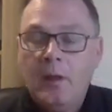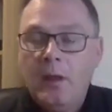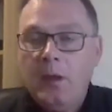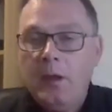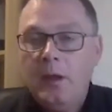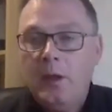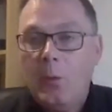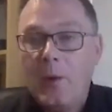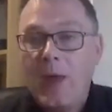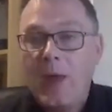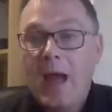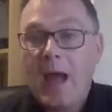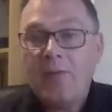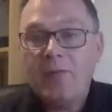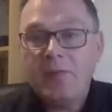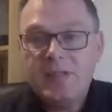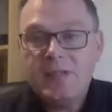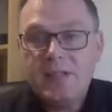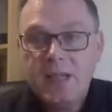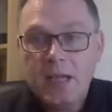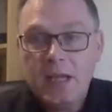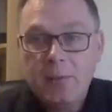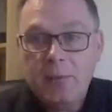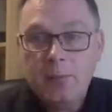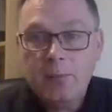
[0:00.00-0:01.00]
We have a
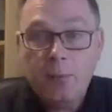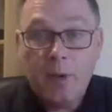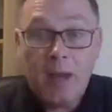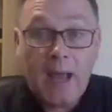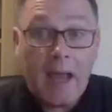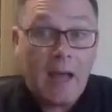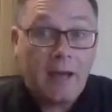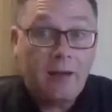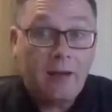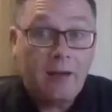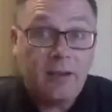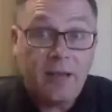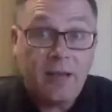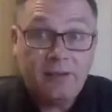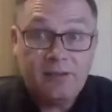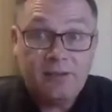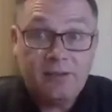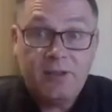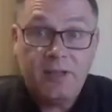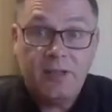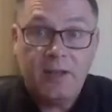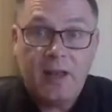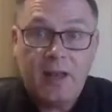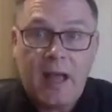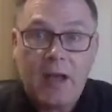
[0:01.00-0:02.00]
team, we had and
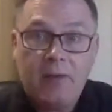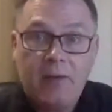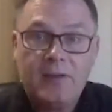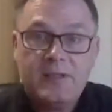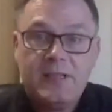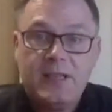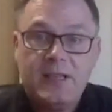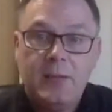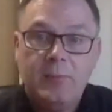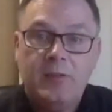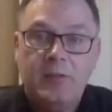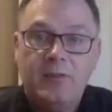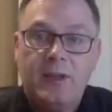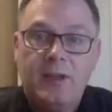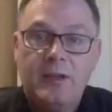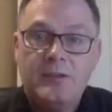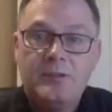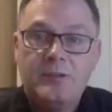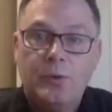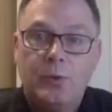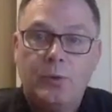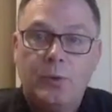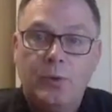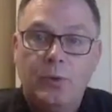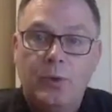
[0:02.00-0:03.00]
still have a team of
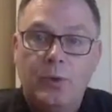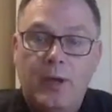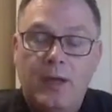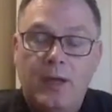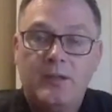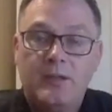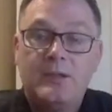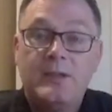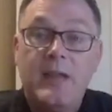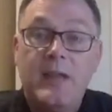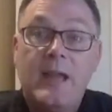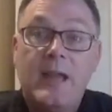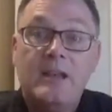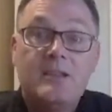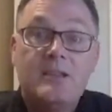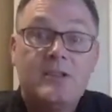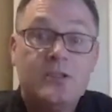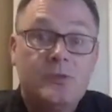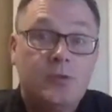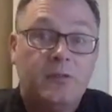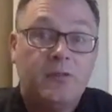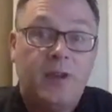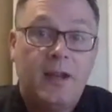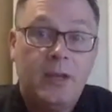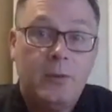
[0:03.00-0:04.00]
editors
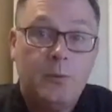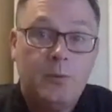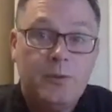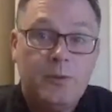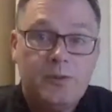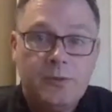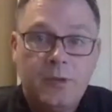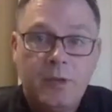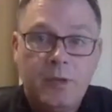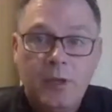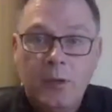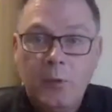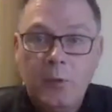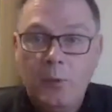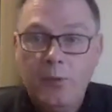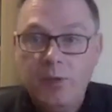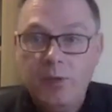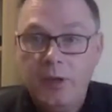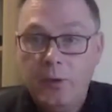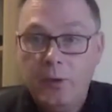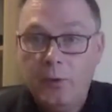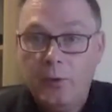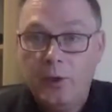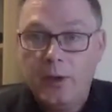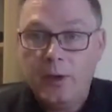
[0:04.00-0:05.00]
or valuers within
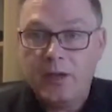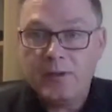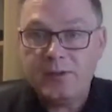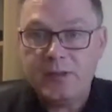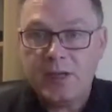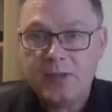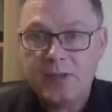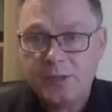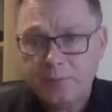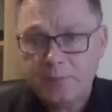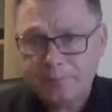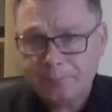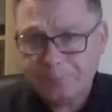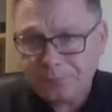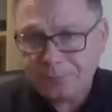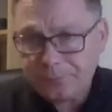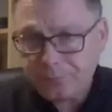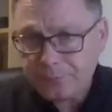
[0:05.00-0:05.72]
the organisation.